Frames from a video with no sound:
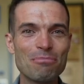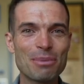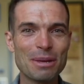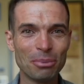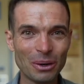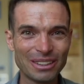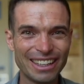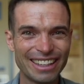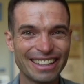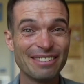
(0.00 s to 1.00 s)
people.
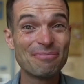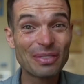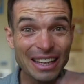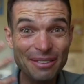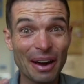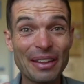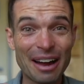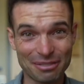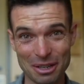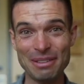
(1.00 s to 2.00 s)
Think about that
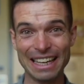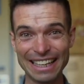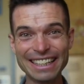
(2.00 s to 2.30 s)
for a minute.